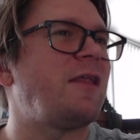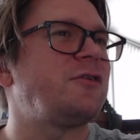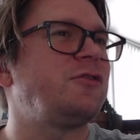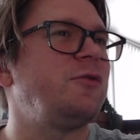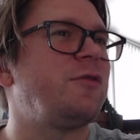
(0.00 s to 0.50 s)

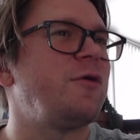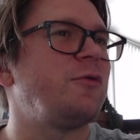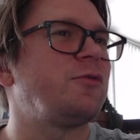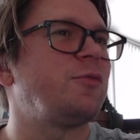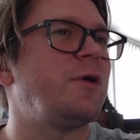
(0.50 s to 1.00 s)
Let's do
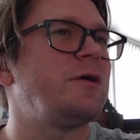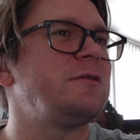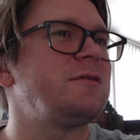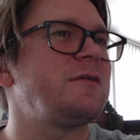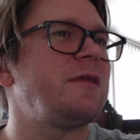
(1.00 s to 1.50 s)
those
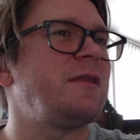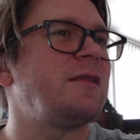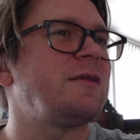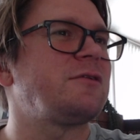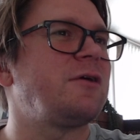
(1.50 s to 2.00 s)
ones. And then
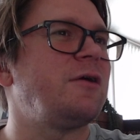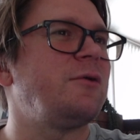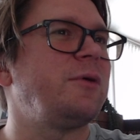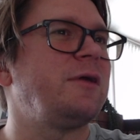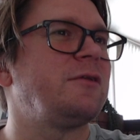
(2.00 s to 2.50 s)
let's
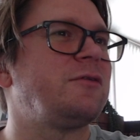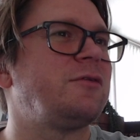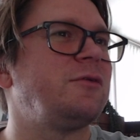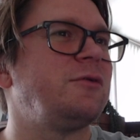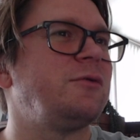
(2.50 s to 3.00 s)
go
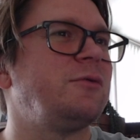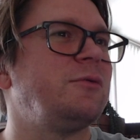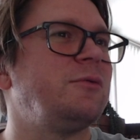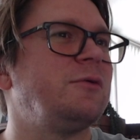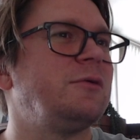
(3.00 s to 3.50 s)

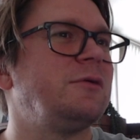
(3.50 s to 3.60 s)
into...